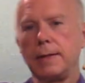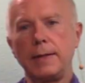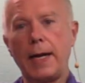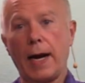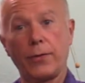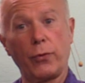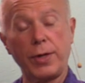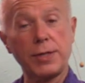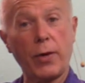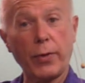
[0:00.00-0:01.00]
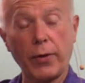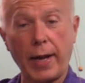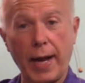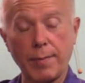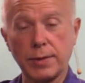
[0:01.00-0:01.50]
Now, the reason I want to go
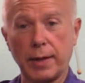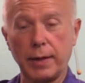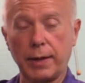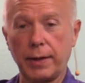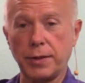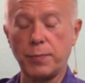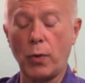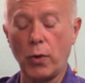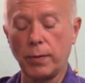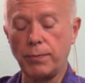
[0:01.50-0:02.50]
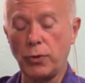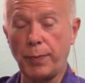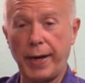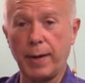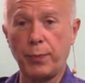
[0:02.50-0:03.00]
to Amazon to look at this board, you
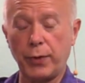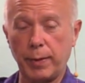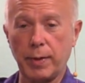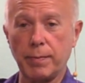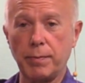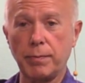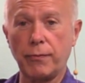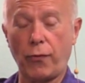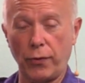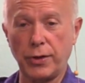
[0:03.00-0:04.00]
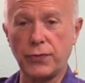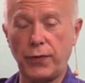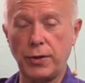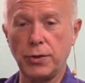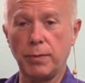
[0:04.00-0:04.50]
pay a premium for this
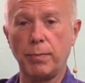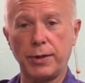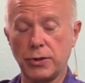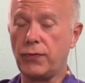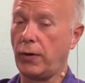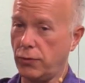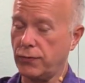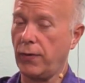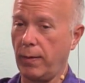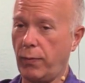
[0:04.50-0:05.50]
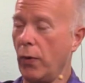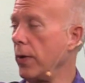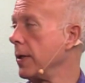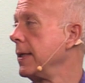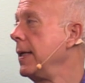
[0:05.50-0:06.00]
feature, but this feature is very
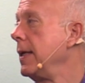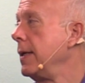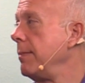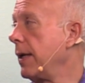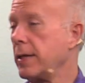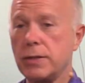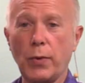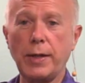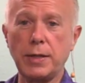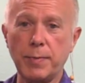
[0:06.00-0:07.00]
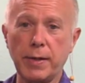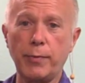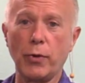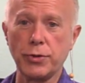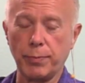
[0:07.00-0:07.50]
important. Because of the way these
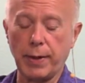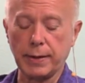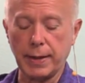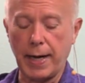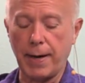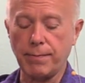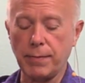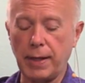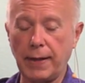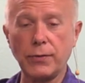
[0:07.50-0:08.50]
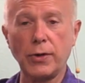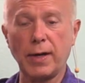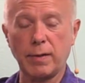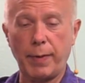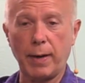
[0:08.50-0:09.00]
motherboards are bundled now, even though you
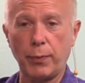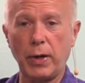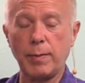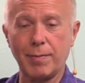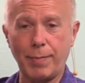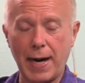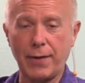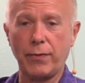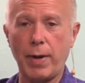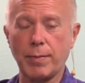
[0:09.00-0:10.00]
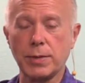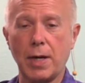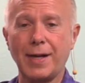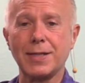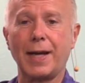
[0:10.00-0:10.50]
have to pay a premium buying it from
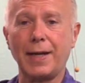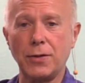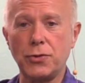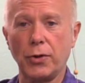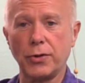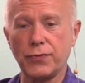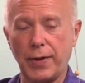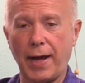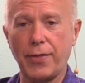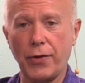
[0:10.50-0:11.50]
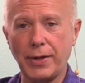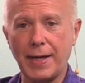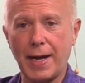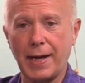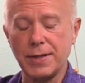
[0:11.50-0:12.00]
Amazon, it's like insurance. For that thirty
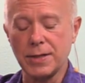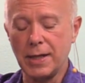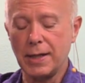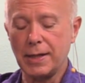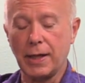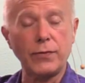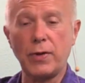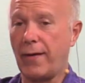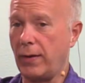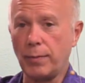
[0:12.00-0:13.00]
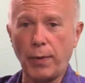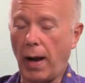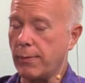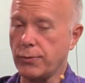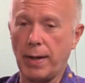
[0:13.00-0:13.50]
days, if you have any
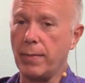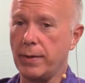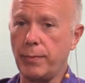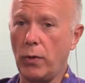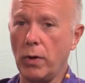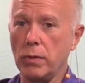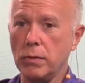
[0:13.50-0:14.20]
problems with that motherboard,